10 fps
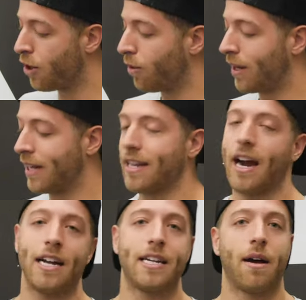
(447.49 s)
you don't like the
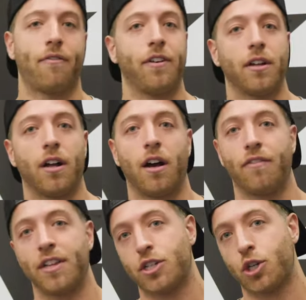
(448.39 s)
high top feel
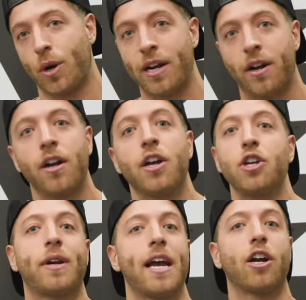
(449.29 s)
of this trainer,
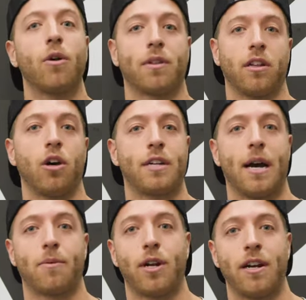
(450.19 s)
you can go with the low
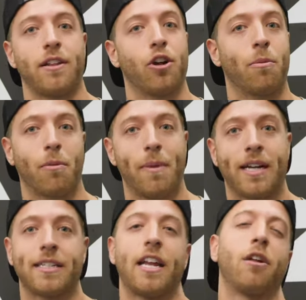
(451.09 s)
top trainer that Noble
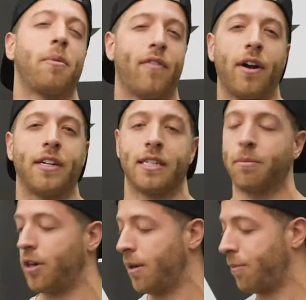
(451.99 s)
makes and it'll be very
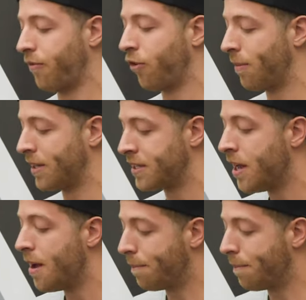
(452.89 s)
similar in performance.